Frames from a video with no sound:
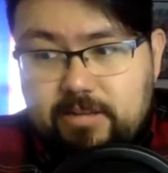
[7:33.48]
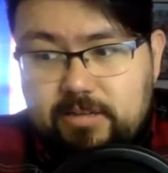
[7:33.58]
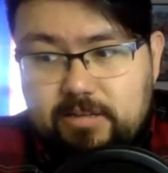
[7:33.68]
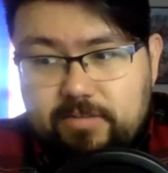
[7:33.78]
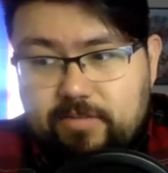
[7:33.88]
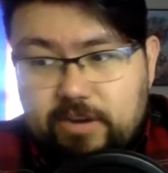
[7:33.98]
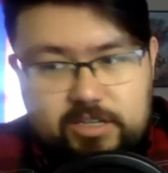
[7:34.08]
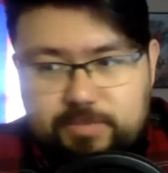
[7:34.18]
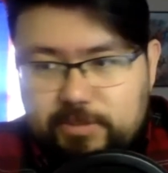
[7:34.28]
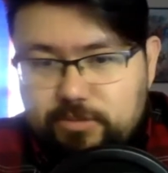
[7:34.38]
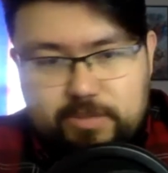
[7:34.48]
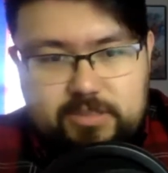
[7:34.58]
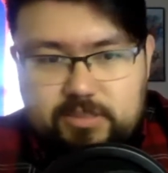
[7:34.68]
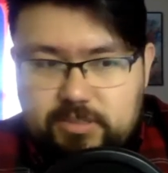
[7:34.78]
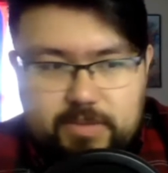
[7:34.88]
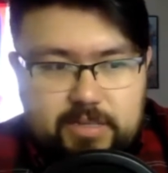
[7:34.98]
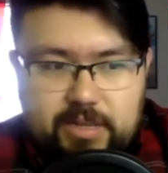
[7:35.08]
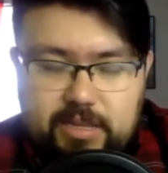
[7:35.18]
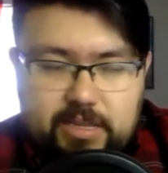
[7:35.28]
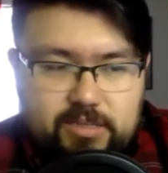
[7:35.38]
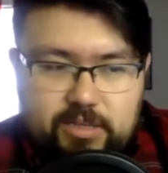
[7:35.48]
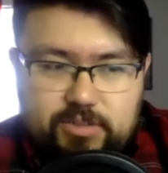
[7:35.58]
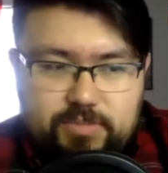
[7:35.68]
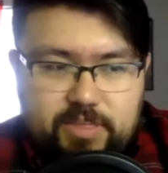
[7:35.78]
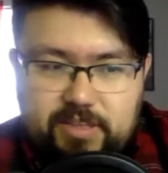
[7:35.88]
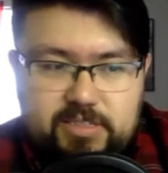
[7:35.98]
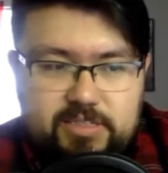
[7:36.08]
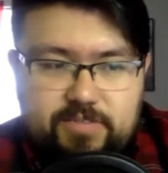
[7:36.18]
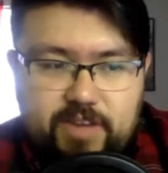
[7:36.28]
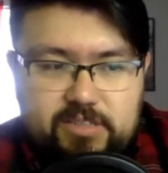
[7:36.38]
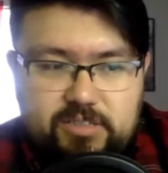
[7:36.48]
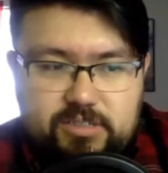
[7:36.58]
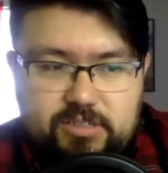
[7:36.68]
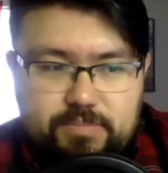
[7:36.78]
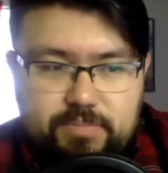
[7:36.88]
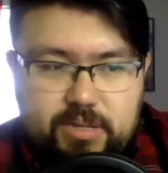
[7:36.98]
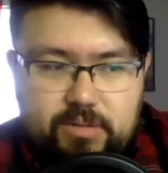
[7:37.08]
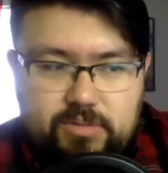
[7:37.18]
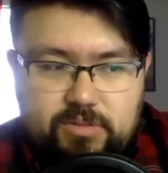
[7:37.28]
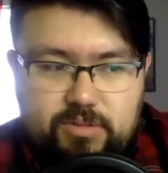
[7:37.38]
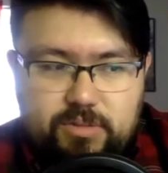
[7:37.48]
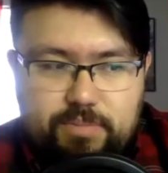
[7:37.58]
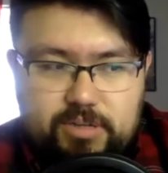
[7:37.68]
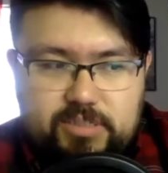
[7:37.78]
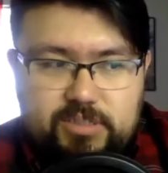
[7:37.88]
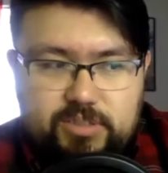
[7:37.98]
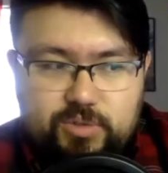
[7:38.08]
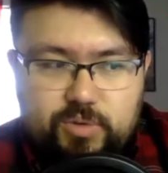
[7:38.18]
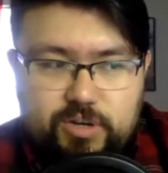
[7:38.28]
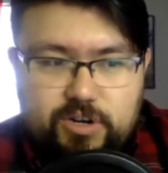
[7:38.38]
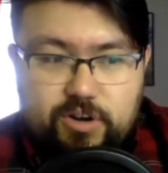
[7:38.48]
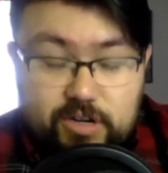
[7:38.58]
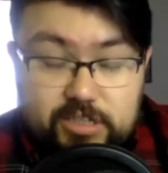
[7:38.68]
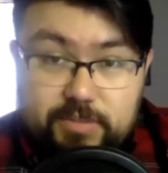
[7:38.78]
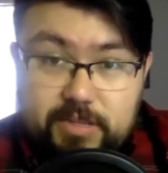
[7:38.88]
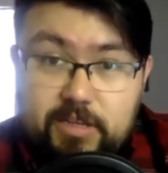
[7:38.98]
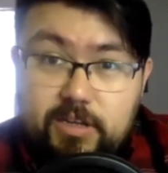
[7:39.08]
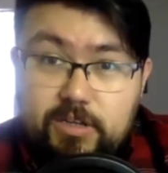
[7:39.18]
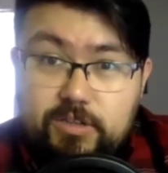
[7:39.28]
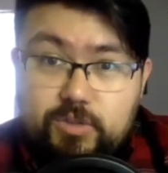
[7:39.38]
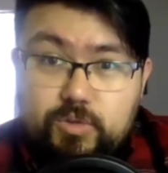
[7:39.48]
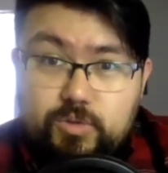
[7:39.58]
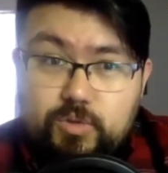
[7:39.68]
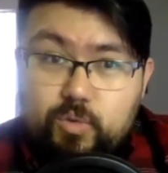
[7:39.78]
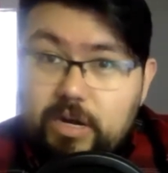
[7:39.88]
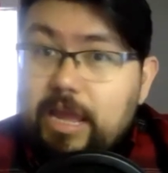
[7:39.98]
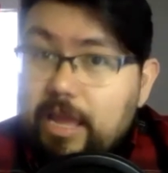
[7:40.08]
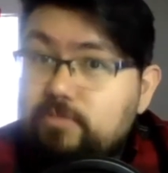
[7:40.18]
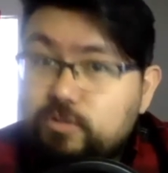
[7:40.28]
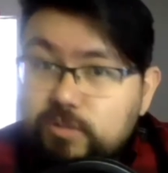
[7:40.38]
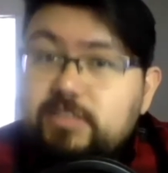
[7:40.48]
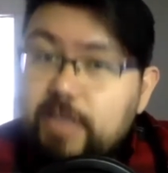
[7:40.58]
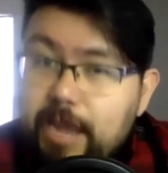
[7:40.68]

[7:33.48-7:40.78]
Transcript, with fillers: a very special person to me. Like he he was my thesis advisor, but he was also the person to encourage me to do what I am doing today.